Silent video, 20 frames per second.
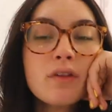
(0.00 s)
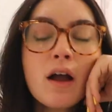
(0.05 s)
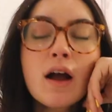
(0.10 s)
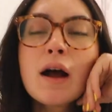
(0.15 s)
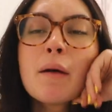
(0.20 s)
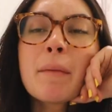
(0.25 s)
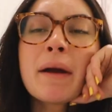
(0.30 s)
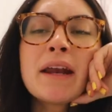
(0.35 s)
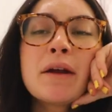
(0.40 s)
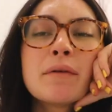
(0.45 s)

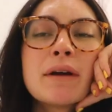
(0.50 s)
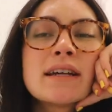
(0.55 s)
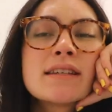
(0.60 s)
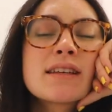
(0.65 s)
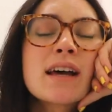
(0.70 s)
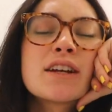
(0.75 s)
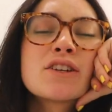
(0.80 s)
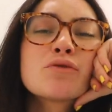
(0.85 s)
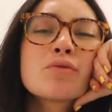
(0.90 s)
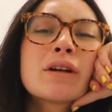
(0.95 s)
Um, anyways,
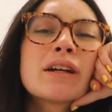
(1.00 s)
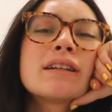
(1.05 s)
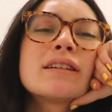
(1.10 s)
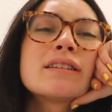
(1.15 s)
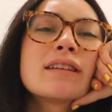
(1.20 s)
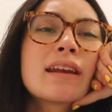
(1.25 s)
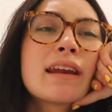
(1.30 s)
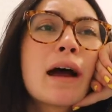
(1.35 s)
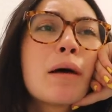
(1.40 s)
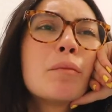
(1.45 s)
I just wanted to
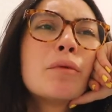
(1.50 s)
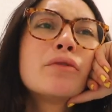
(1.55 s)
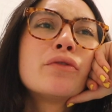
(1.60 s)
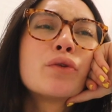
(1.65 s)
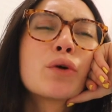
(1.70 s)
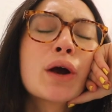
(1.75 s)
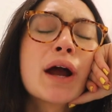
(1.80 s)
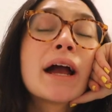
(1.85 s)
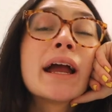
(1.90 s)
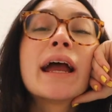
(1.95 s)
sit down
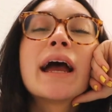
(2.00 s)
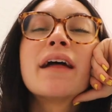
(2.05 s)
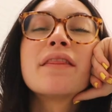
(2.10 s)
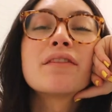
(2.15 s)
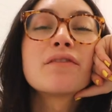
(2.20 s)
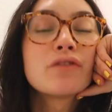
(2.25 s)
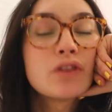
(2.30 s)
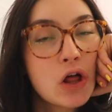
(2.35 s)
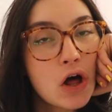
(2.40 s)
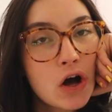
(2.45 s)
before I end
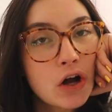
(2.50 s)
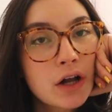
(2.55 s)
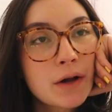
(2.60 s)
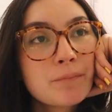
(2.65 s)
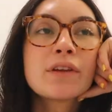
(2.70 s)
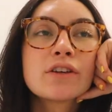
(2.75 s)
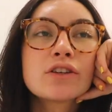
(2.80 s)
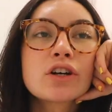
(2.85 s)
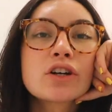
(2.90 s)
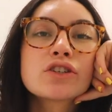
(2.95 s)
the
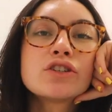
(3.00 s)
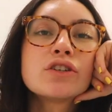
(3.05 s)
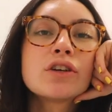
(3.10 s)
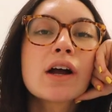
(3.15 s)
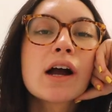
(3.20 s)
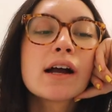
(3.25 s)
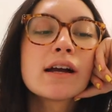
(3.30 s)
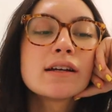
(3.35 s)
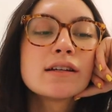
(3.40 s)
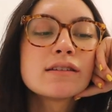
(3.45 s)
vlog and talk to you
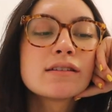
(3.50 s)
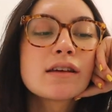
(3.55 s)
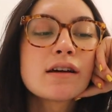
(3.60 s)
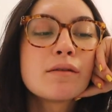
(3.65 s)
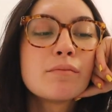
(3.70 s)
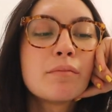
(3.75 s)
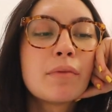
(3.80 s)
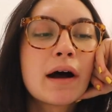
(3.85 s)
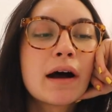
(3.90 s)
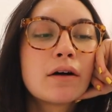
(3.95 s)
guys
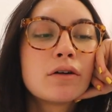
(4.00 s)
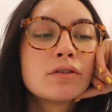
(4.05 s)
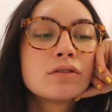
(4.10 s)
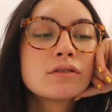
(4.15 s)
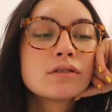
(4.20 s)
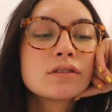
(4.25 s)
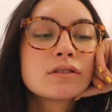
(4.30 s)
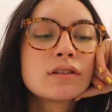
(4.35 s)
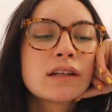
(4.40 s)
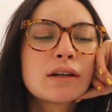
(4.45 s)

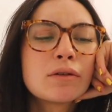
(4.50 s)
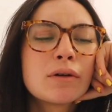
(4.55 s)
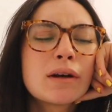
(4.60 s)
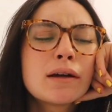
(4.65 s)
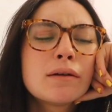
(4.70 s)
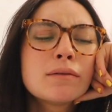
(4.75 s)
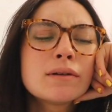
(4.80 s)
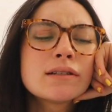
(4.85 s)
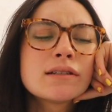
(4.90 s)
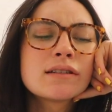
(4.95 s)
about like what
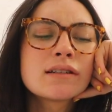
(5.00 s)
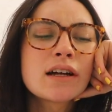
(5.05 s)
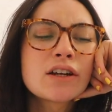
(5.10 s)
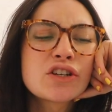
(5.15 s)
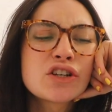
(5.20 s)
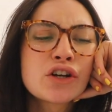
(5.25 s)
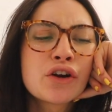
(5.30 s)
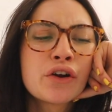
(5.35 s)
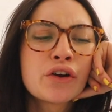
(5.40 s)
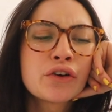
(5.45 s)
I was
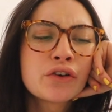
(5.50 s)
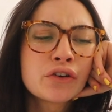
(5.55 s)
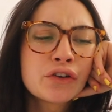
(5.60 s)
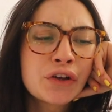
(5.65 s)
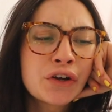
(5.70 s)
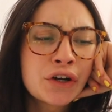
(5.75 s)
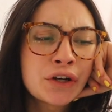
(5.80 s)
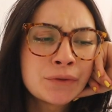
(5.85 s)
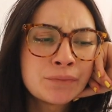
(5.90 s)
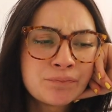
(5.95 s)
touching on
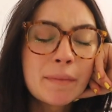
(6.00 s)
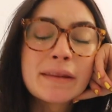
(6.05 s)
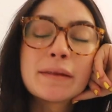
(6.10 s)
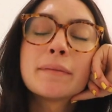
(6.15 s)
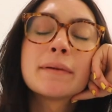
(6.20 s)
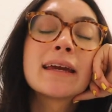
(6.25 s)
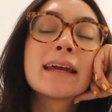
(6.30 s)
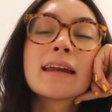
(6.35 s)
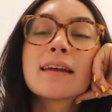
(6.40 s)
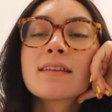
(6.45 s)
earlier at the
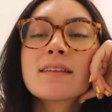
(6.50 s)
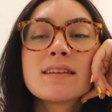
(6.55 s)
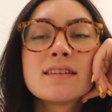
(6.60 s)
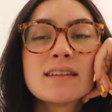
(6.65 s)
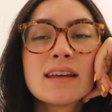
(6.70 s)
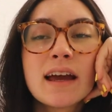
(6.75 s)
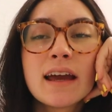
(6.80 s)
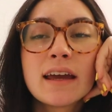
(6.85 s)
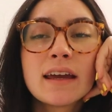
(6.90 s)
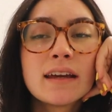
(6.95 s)
beginning of the
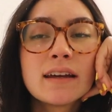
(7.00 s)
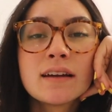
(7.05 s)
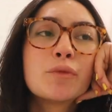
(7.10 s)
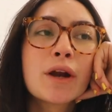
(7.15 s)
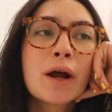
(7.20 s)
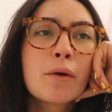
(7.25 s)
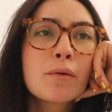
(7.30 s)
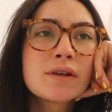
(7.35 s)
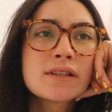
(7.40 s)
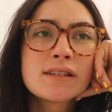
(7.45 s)
day when
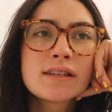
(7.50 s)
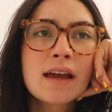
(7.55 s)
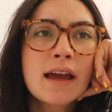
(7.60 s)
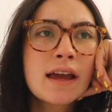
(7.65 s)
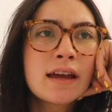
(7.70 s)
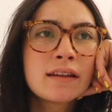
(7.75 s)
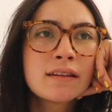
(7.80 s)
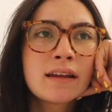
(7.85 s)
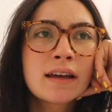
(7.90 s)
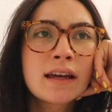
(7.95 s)
I was
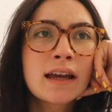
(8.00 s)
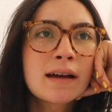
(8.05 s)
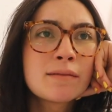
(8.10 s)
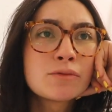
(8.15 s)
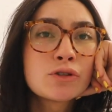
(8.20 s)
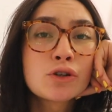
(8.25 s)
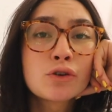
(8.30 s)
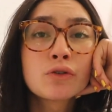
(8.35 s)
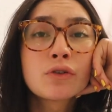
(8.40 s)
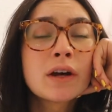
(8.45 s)
saying like I'm
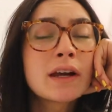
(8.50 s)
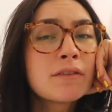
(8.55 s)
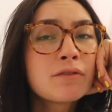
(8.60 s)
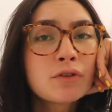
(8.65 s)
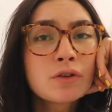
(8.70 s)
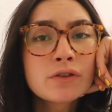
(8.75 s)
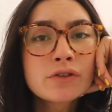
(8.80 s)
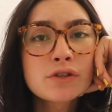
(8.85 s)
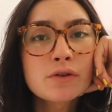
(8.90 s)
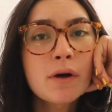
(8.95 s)
so
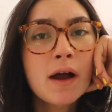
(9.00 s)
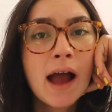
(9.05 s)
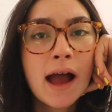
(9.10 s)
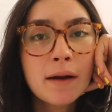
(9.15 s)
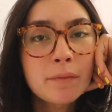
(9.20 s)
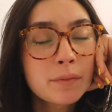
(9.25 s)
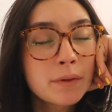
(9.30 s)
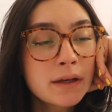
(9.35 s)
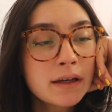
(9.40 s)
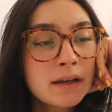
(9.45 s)
grateful and so
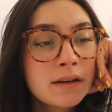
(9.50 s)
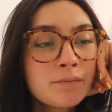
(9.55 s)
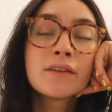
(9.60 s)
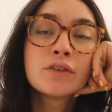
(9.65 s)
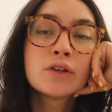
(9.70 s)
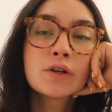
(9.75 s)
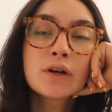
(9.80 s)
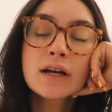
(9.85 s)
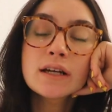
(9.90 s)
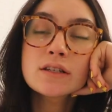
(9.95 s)
happy. If
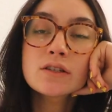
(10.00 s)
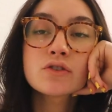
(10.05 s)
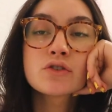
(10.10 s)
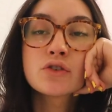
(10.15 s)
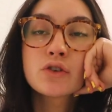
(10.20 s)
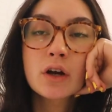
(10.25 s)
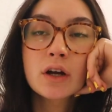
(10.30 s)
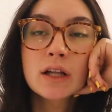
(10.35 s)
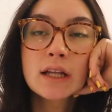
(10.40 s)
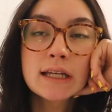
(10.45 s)
you guys are
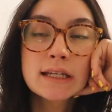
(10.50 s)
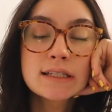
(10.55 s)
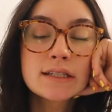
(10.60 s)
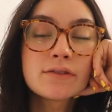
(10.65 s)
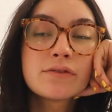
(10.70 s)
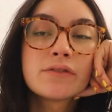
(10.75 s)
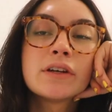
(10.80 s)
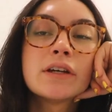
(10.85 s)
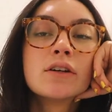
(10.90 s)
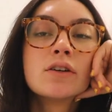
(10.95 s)
struggling to
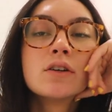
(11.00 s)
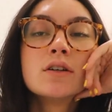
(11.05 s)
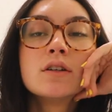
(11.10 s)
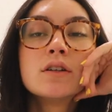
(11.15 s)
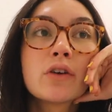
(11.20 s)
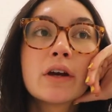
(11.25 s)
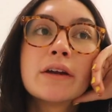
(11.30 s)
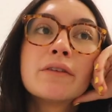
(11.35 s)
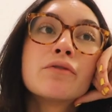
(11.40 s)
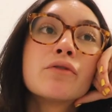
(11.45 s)
feel
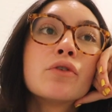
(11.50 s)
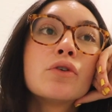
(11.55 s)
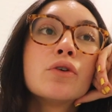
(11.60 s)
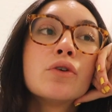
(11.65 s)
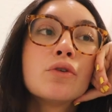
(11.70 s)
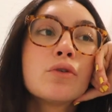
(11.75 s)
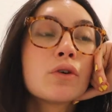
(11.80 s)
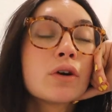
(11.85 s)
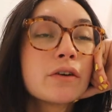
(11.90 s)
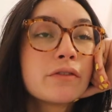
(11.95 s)

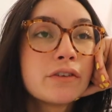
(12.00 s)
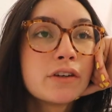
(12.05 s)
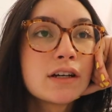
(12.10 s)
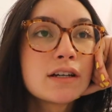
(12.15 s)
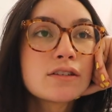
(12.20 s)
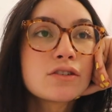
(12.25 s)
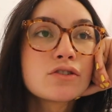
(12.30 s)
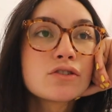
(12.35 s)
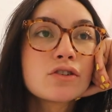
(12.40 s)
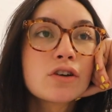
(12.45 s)
grateful or if you
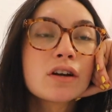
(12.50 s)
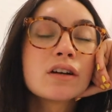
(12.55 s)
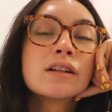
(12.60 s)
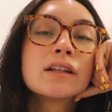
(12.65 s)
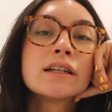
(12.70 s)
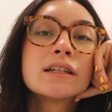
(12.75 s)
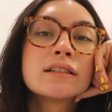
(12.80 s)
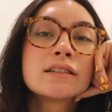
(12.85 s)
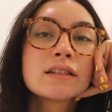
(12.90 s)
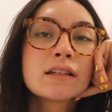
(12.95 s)
guys are
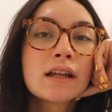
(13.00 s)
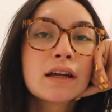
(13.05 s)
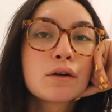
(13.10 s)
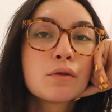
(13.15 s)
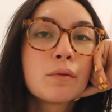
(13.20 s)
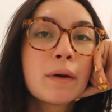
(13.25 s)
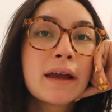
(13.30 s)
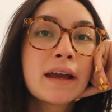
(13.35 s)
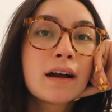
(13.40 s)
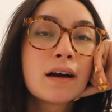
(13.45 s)
struggling to like
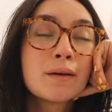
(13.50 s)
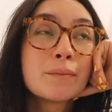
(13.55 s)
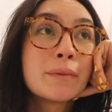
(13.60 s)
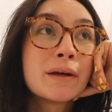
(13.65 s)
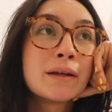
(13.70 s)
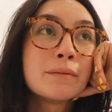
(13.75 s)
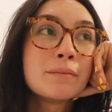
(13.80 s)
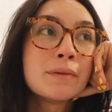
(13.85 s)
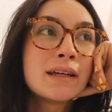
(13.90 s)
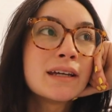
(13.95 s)
wake up
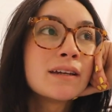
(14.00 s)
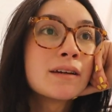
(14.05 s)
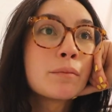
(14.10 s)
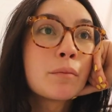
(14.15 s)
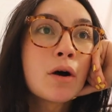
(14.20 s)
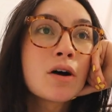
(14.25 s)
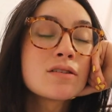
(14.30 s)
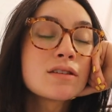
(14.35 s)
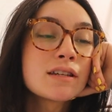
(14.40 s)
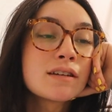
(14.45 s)
and be in a
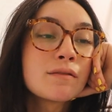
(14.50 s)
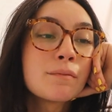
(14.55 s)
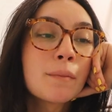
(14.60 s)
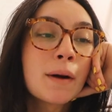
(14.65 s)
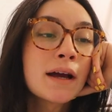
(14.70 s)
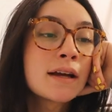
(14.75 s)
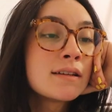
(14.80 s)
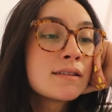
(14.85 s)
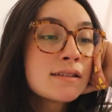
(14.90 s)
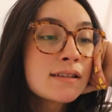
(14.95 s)
positive
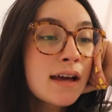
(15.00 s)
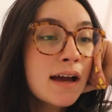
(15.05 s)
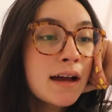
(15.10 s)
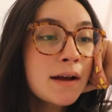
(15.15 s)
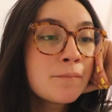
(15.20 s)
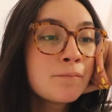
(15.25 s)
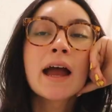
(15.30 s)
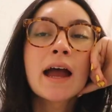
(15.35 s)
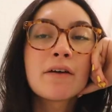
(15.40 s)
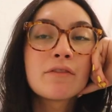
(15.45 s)

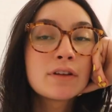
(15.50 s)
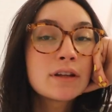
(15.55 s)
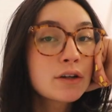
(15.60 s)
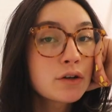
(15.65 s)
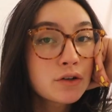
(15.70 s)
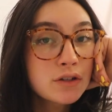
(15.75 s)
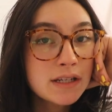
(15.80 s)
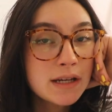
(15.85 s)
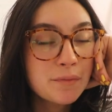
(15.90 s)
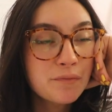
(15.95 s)
mindset, I have a
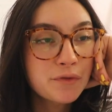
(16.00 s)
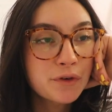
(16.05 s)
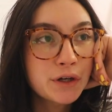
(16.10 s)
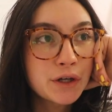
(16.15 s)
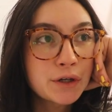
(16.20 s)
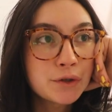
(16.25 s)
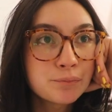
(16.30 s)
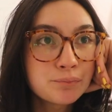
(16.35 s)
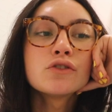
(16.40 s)
little tip for you.